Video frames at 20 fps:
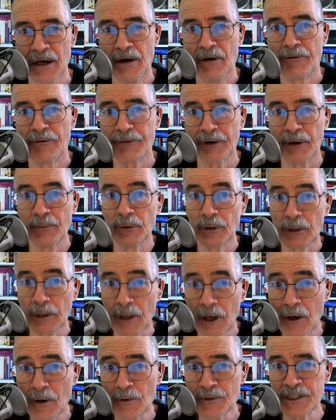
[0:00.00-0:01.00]
from
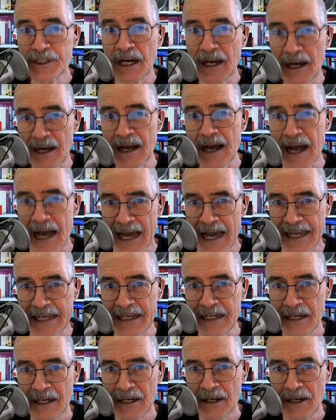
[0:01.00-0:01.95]
low to high,